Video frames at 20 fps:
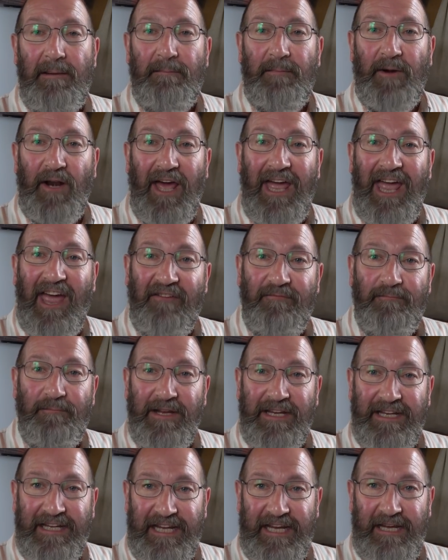but I have
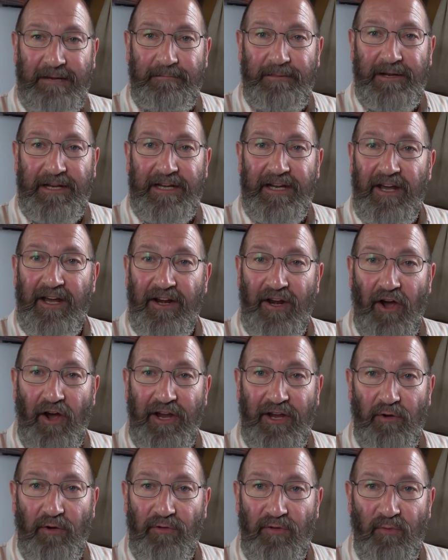been keeping an
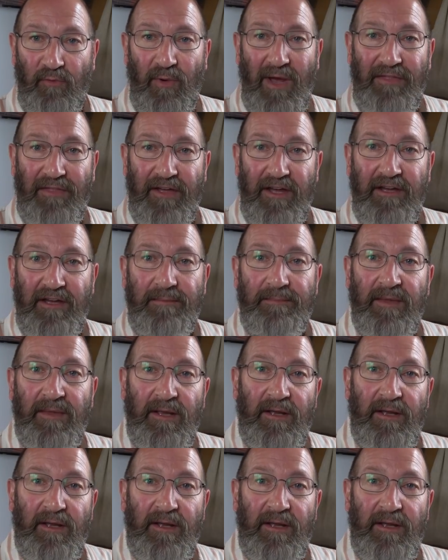eye on the weather.